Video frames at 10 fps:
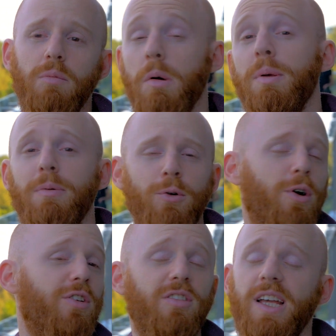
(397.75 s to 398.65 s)
but people who
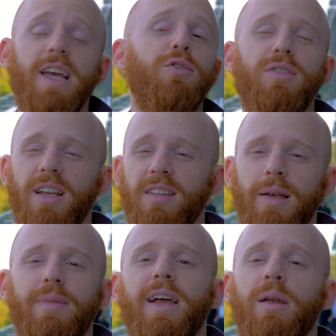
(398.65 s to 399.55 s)
are just interested in
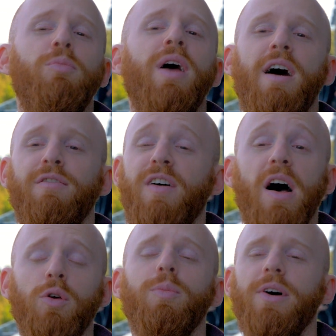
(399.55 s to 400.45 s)
something and have
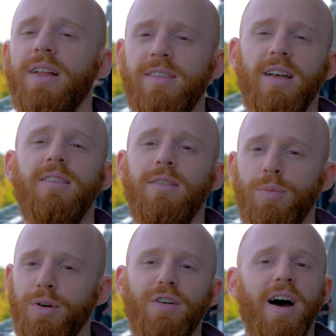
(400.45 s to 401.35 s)
valuable insights to
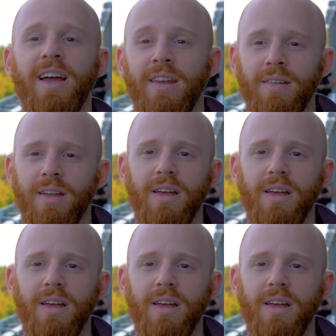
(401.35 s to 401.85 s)
provide.